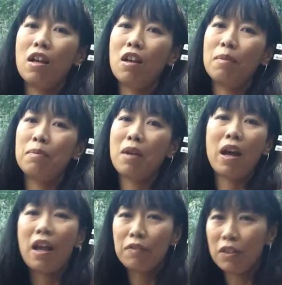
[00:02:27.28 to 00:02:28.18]
um,
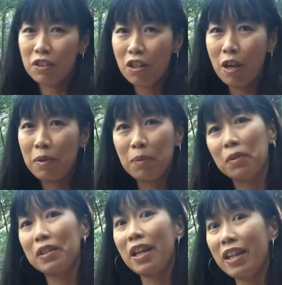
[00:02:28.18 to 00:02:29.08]
I have all the time in the
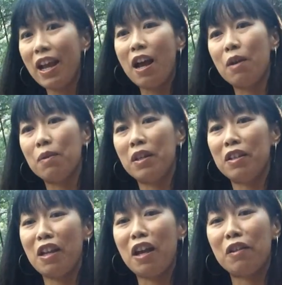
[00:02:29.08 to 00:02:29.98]
world anyhow,
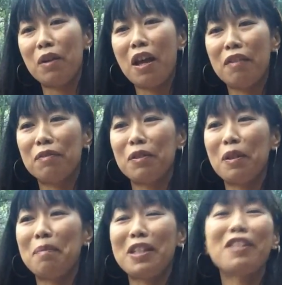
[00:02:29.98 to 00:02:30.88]
and I don't have
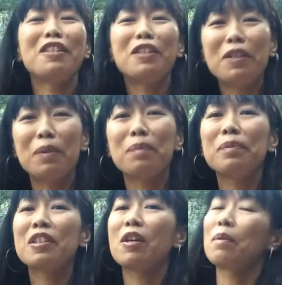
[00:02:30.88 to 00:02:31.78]
really much to do.
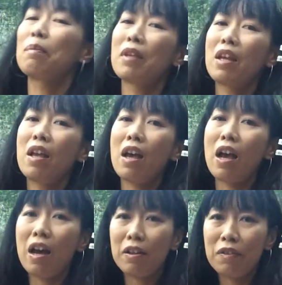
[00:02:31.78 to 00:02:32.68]
So,
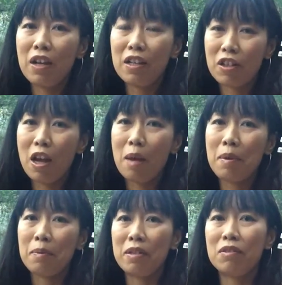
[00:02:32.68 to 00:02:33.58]
out of that time,
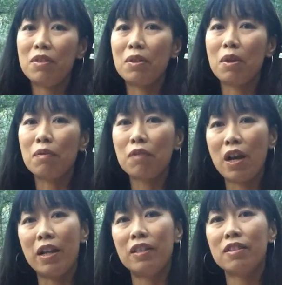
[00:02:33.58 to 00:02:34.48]
I went to go
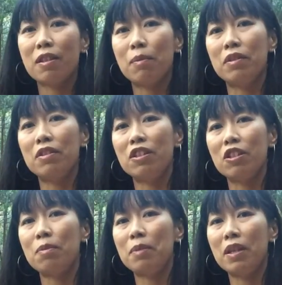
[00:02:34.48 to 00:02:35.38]
find someone to
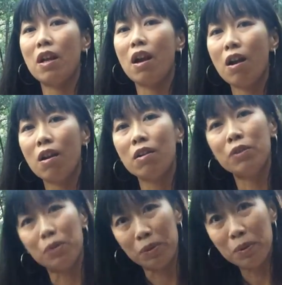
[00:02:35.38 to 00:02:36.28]
teach me
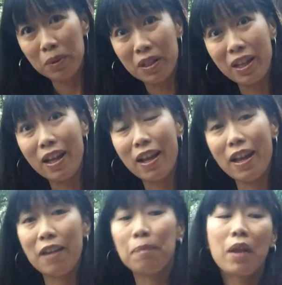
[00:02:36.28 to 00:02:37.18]
erhu.
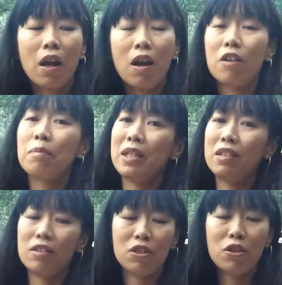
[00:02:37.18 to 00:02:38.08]
Er
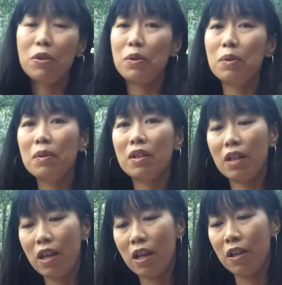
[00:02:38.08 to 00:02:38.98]
means two,
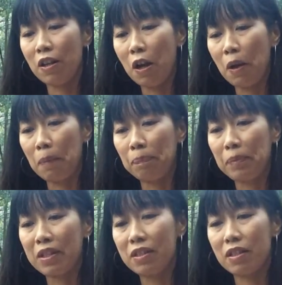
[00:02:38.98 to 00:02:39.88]
and um,
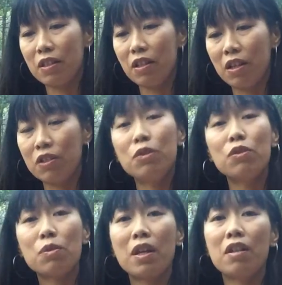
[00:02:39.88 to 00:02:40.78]
it's a uh,
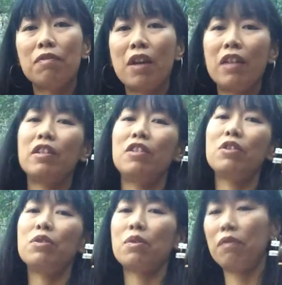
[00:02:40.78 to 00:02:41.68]
two-string violin,
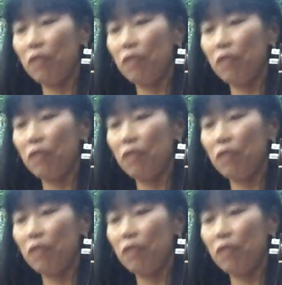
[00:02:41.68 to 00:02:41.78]
two-string